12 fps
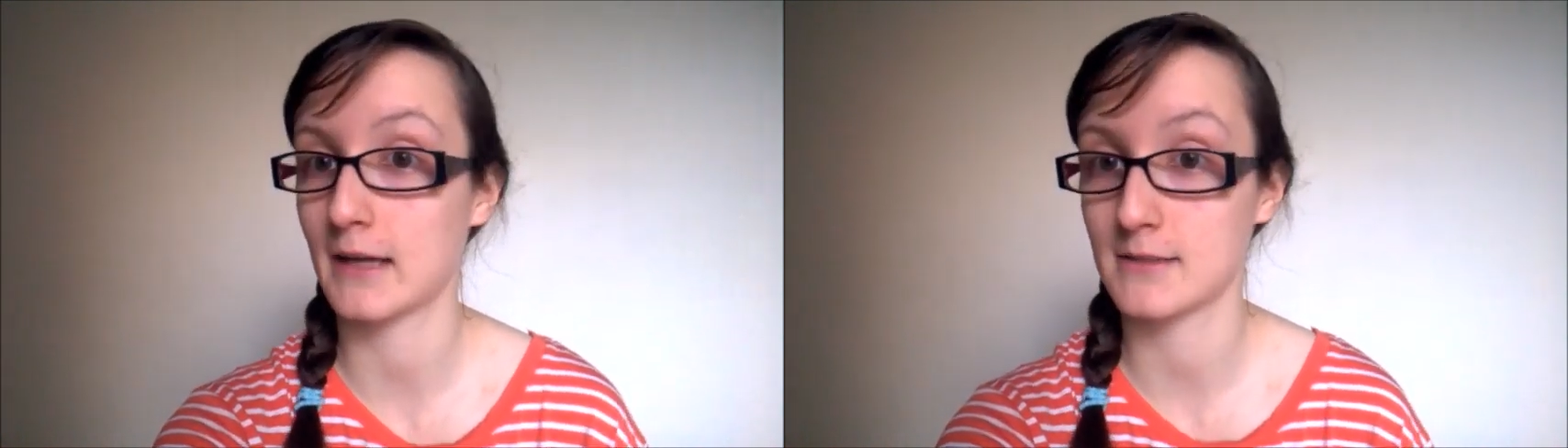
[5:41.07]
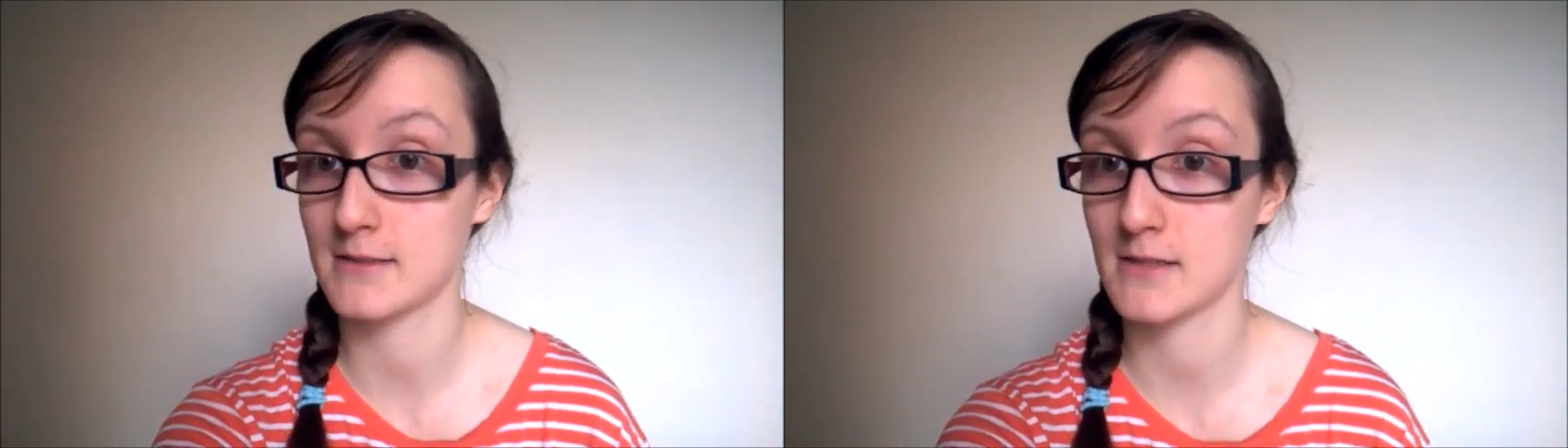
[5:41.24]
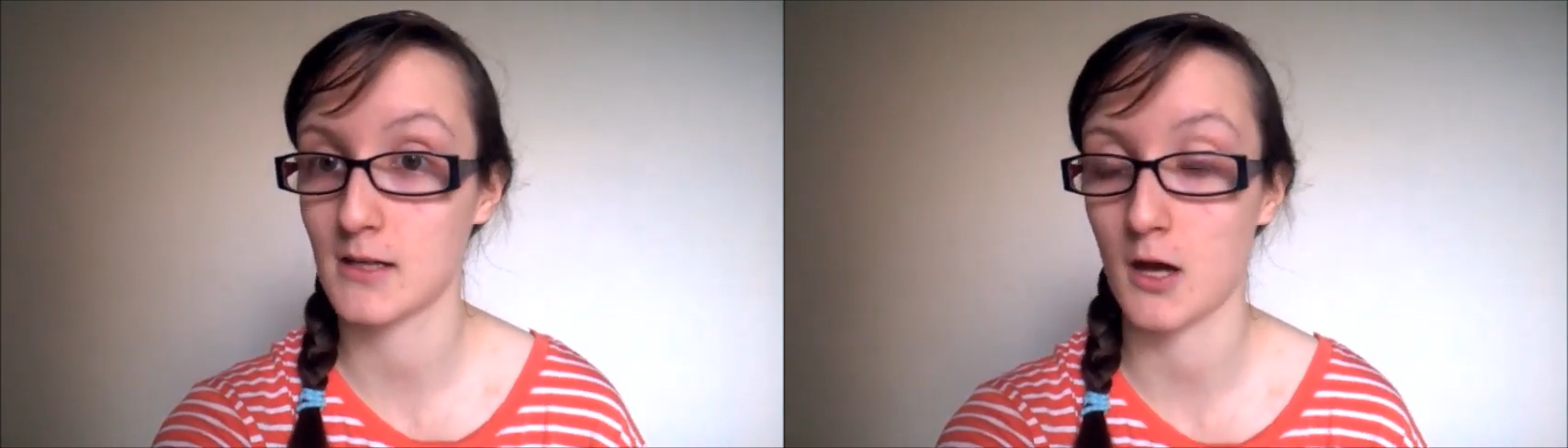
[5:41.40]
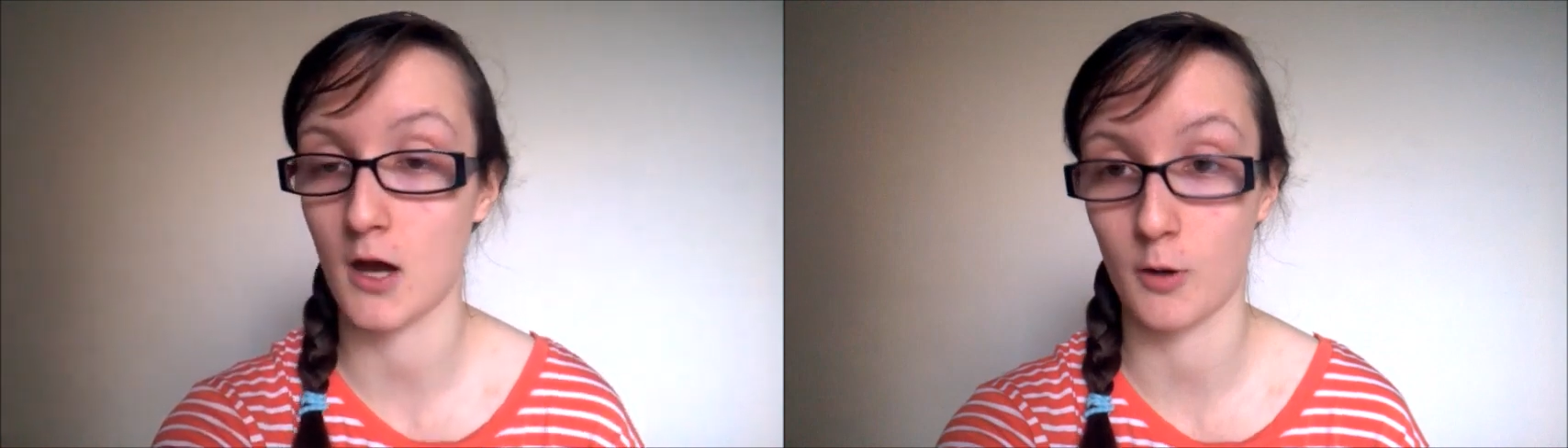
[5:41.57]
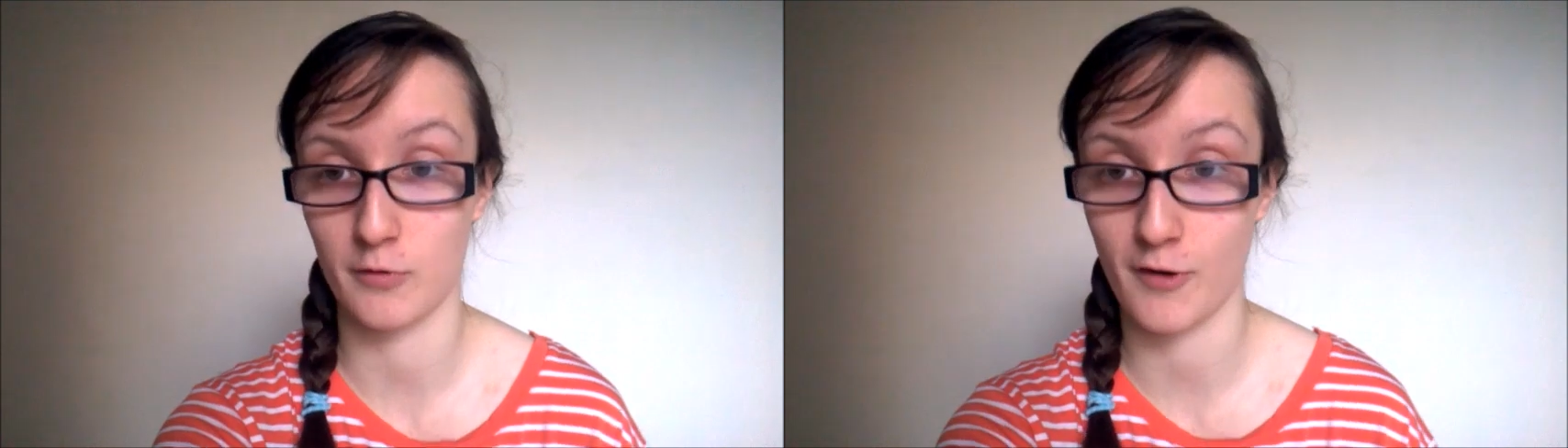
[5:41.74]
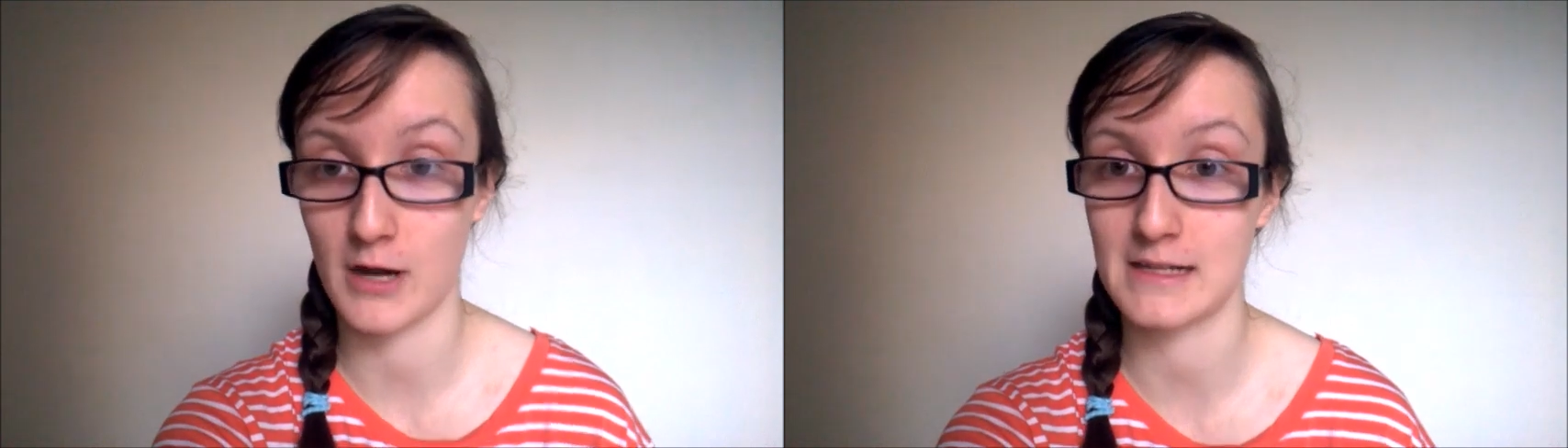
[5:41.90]
and
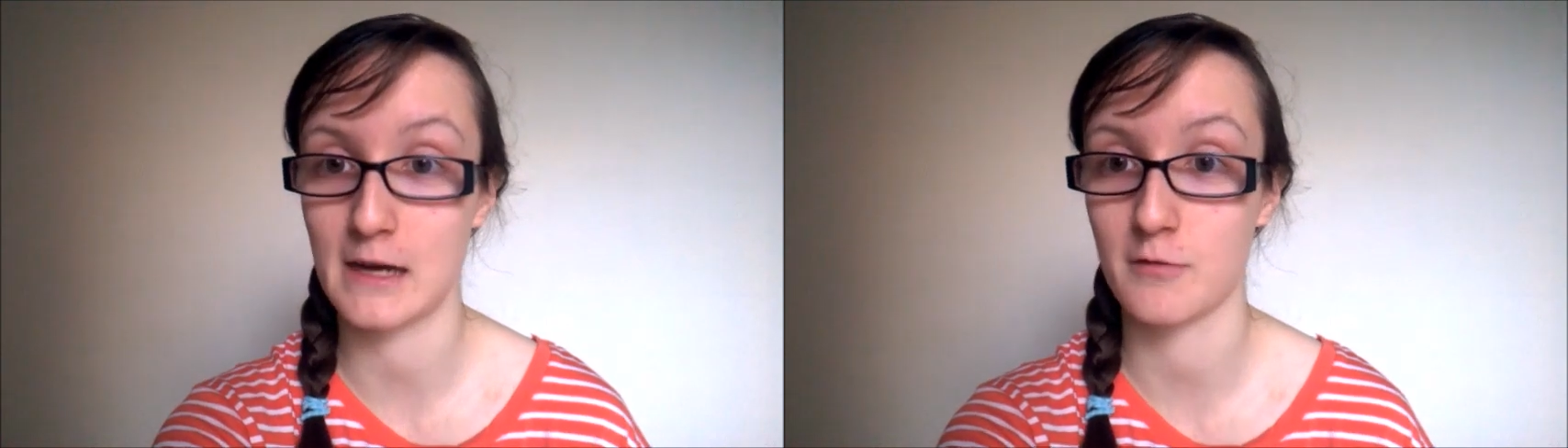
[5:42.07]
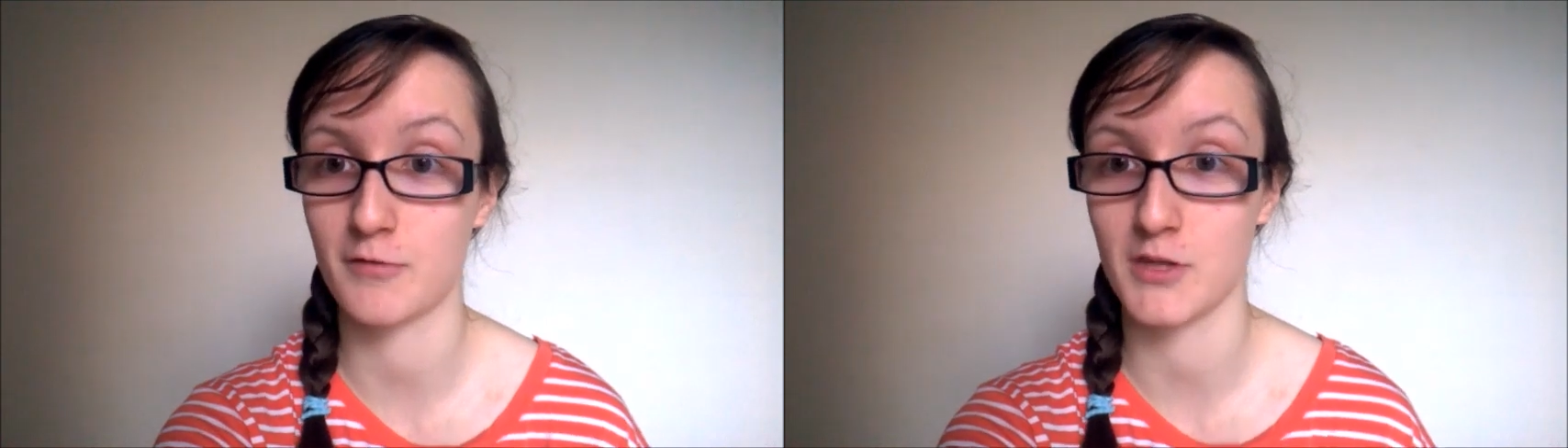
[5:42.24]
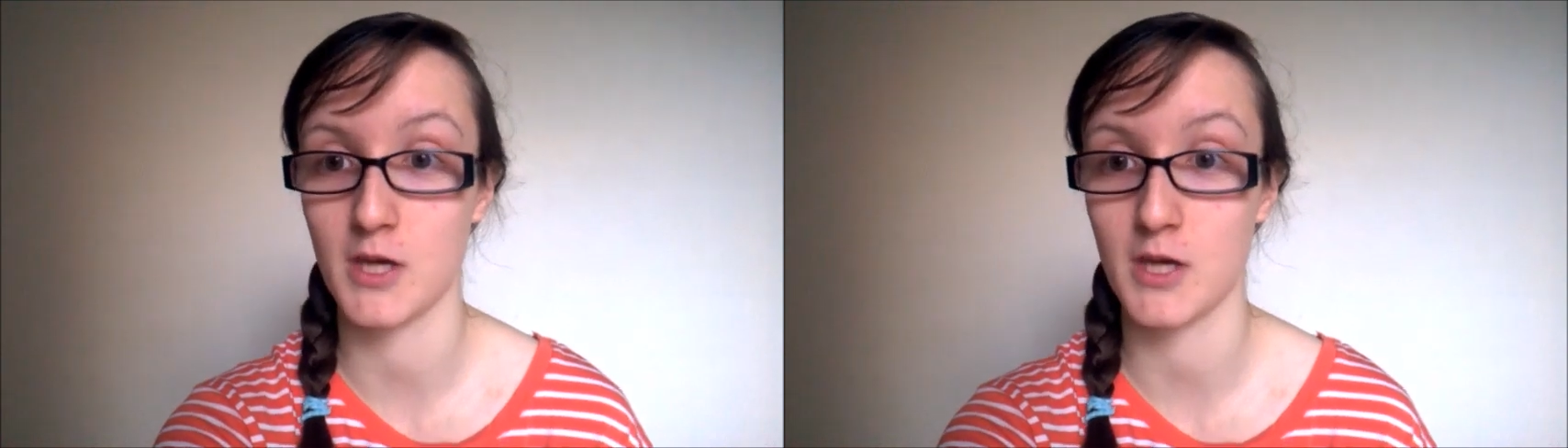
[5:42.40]
I'll find out